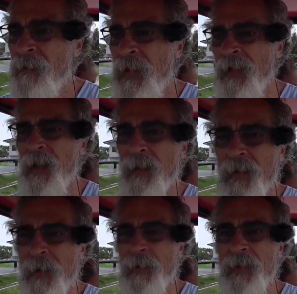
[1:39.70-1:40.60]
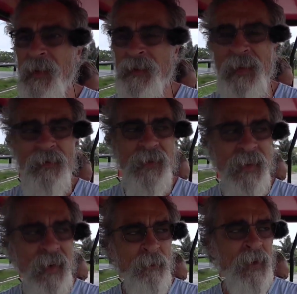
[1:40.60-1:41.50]
But another couple things I've
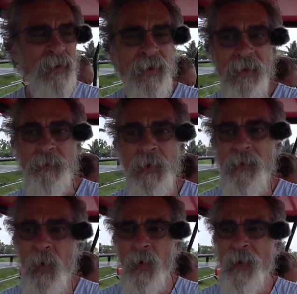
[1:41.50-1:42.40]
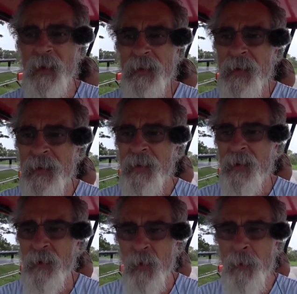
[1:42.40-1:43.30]
seen, I mentioned this before, that I
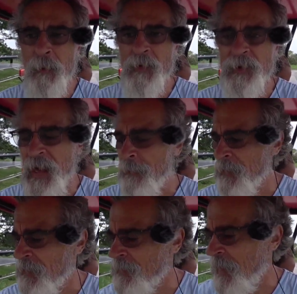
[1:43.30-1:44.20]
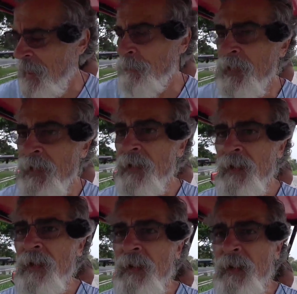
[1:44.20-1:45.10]
couldn't remember his name at the time,
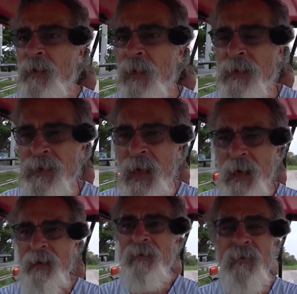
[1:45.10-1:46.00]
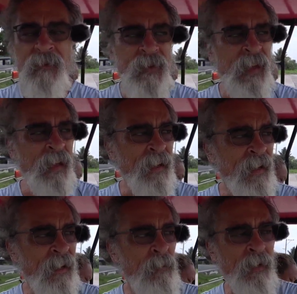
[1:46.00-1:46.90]
was
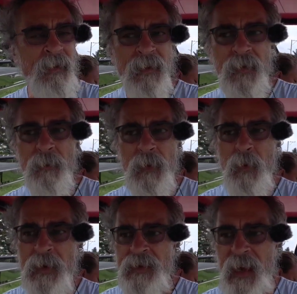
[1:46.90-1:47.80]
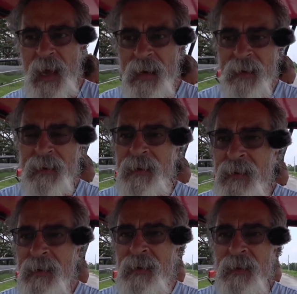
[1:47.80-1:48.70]
Kennedy. I believe he's from Louisiana,
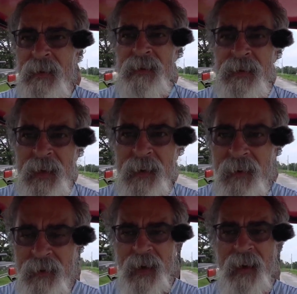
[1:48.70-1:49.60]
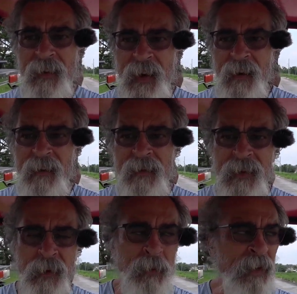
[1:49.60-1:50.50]
senator down there,
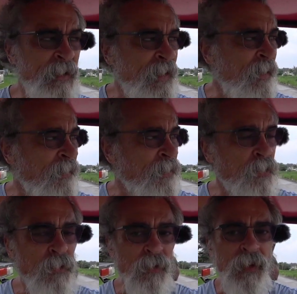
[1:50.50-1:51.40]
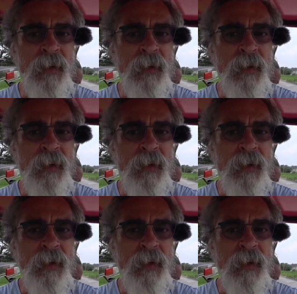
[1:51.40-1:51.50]
hillbilly sounding dude.